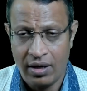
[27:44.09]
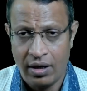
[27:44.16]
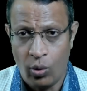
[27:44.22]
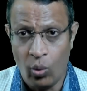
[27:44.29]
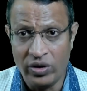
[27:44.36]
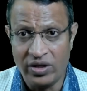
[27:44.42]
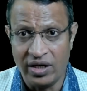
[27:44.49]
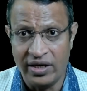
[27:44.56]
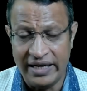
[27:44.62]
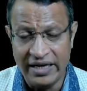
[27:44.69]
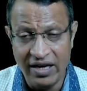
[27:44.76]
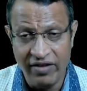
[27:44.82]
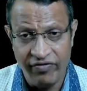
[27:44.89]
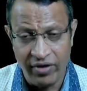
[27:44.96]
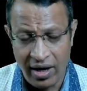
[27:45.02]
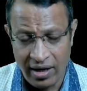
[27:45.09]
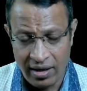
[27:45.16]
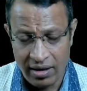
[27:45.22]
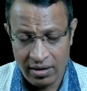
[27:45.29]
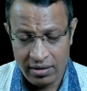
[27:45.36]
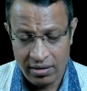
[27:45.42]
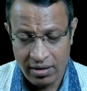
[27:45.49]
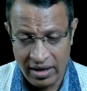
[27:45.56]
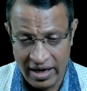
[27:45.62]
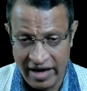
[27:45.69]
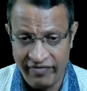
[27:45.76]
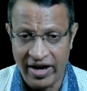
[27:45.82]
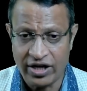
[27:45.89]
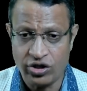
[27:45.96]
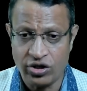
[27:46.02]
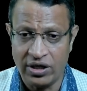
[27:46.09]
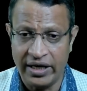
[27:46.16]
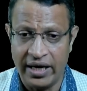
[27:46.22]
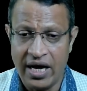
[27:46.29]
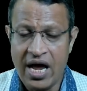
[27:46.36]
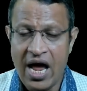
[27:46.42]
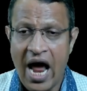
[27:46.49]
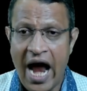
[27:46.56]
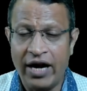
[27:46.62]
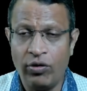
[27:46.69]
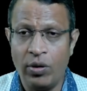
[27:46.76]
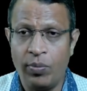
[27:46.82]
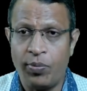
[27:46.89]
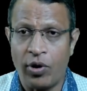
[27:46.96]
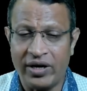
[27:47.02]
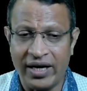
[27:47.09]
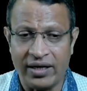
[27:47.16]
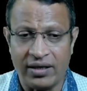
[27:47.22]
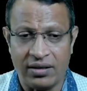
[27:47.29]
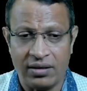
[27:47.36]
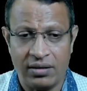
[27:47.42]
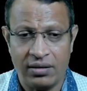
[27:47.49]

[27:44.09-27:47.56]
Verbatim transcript: with a dignified life actually and will protect